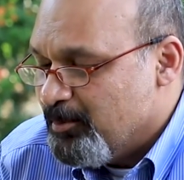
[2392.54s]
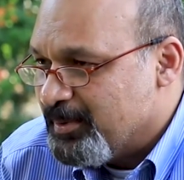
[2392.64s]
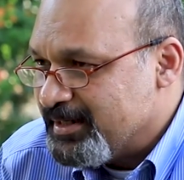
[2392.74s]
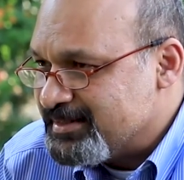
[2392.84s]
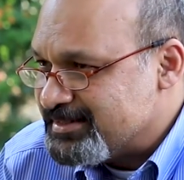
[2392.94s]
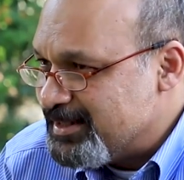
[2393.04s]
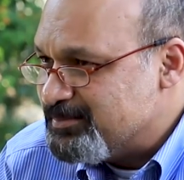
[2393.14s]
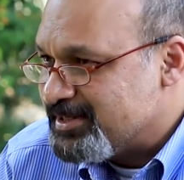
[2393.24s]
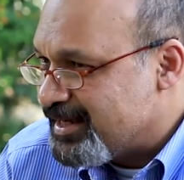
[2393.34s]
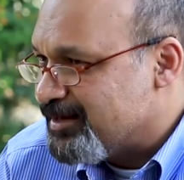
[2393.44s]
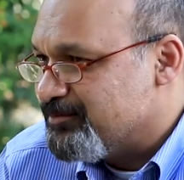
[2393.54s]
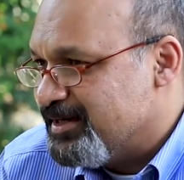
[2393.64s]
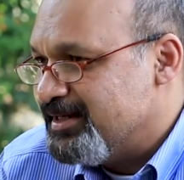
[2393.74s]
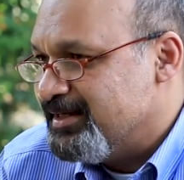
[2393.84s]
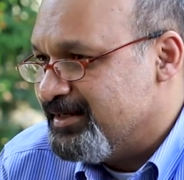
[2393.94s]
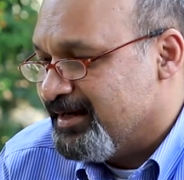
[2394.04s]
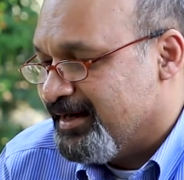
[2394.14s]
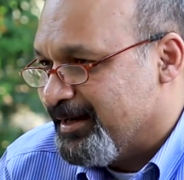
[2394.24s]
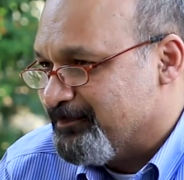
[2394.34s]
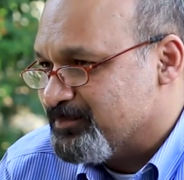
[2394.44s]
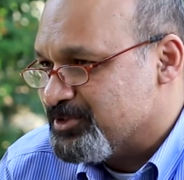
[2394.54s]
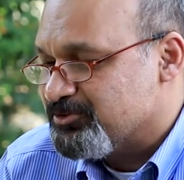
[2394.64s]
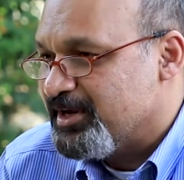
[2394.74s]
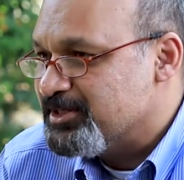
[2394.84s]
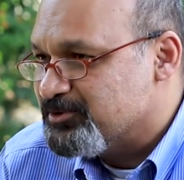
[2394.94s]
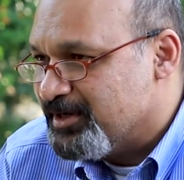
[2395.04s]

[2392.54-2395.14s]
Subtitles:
But it seems like a very strange